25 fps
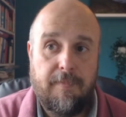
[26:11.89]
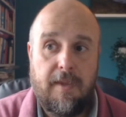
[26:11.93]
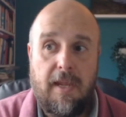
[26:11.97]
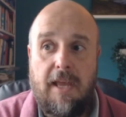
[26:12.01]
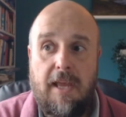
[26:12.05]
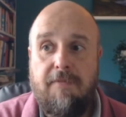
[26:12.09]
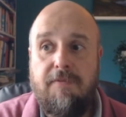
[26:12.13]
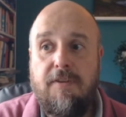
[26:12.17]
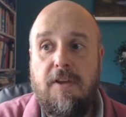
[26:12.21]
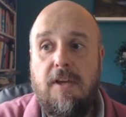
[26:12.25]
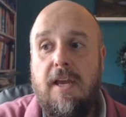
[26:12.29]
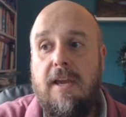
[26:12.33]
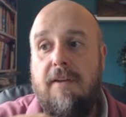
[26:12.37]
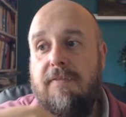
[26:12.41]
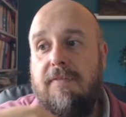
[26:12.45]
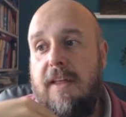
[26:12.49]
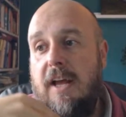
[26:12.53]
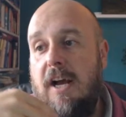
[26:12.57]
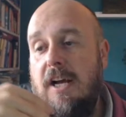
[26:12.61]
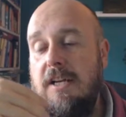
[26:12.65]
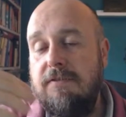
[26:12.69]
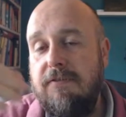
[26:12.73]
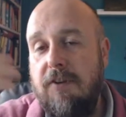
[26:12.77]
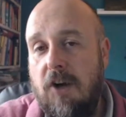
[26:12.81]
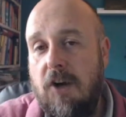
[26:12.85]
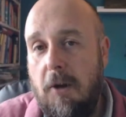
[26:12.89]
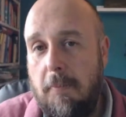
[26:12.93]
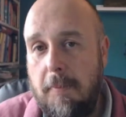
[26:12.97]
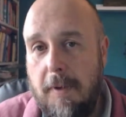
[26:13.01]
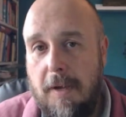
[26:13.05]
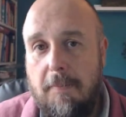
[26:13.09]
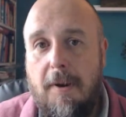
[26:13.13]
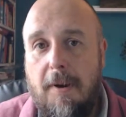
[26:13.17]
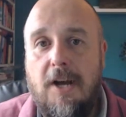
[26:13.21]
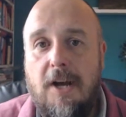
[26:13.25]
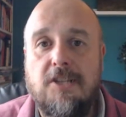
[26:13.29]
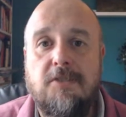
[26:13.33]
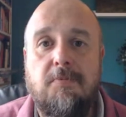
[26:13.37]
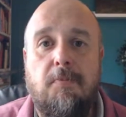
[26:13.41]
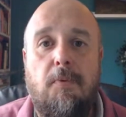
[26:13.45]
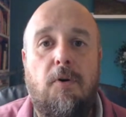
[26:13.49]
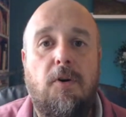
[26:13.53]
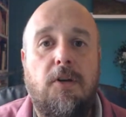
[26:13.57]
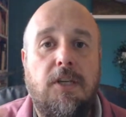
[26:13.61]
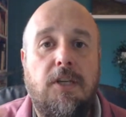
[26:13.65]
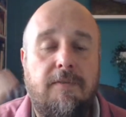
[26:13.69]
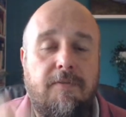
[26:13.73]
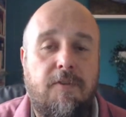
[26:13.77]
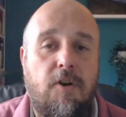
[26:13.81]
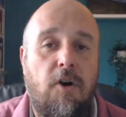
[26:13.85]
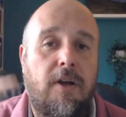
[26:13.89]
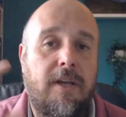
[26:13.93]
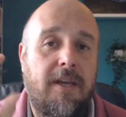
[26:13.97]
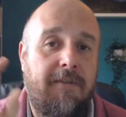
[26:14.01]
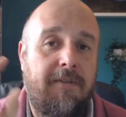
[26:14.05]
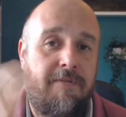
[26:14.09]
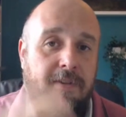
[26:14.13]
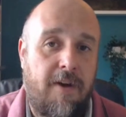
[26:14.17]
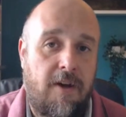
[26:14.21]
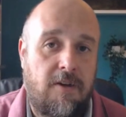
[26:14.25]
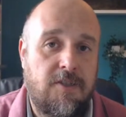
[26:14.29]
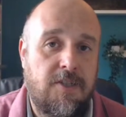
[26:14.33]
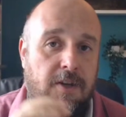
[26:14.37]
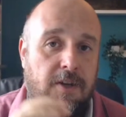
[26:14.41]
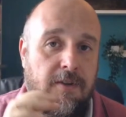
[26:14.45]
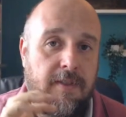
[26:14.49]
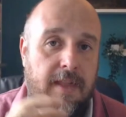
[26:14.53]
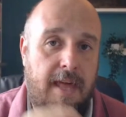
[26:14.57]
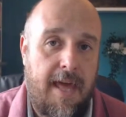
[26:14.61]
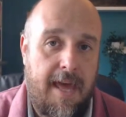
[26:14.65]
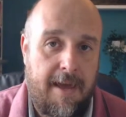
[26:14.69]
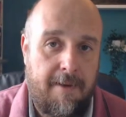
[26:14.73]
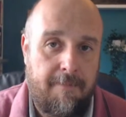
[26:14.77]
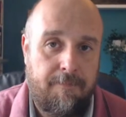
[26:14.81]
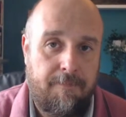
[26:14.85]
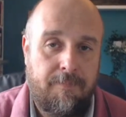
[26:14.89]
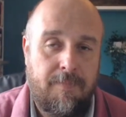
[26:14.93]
If they ask for a copy of your passport, you've got your photo there.